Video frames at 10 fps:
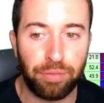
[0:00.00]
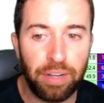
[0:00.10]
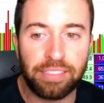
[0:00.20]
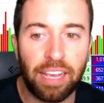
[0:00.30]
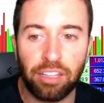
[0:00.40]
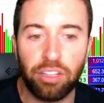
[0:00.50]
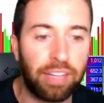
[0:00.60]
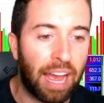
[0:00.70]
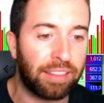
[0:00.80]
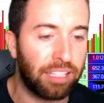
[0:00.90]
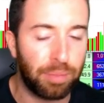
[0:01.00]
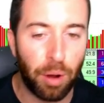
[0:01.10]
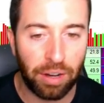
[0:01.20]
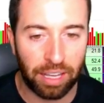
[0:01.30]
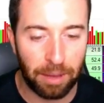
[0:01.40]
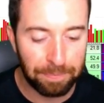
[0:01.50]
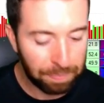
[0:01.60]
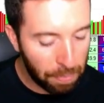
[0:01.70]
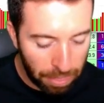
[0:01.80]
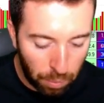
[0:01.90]
we take a look at this market,
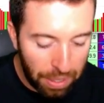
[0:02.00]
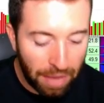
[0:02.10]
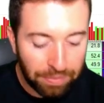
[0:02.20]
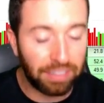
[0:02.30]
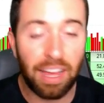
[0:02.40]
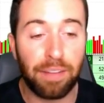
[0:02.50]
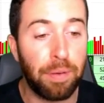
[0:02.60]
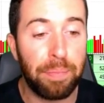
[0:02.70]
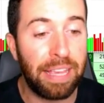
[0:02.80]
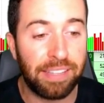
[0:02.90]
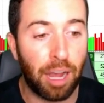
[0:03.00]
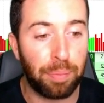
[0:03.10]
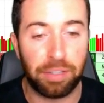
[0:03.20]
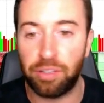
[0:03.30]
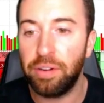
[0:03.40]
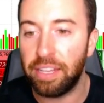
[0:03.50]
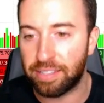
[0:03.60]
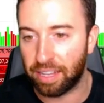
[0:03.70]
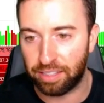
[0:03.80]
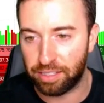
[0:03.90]
we have a lot of amazing opportunities
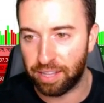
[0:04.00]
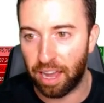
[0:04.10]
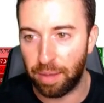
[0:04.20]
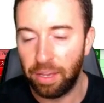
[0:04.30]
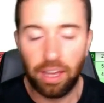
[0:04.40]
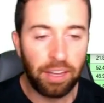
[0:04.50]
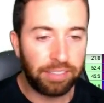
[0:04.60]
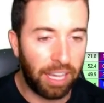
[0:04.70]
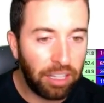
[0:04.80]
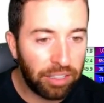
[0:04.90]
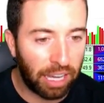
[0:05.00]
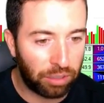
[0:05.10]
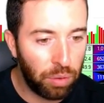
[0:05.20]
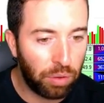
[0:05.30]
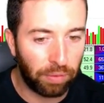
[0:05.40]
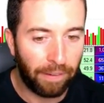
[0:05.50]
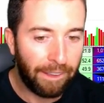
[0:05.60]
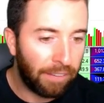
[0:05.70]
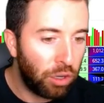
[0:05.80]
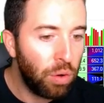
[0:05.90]
at this time. Take a look at Google.
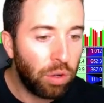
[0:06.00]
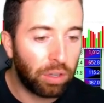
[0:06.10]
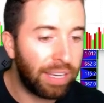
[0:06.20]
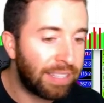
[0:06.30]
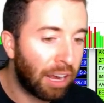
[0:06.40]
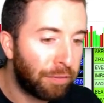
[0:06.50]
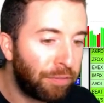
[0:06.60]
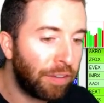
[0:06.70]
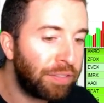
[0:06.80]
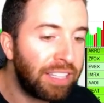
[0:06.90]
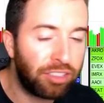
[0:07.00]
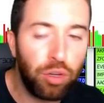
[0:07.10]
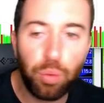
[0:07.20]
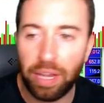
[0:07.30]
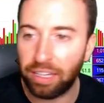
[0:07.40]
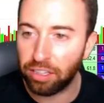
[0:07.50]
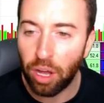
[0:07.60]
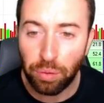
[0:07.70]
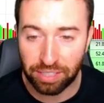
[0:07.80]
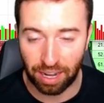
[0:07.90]
Google is at a 52-week
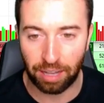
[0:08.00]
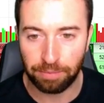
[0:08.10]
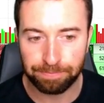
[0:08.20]
low today.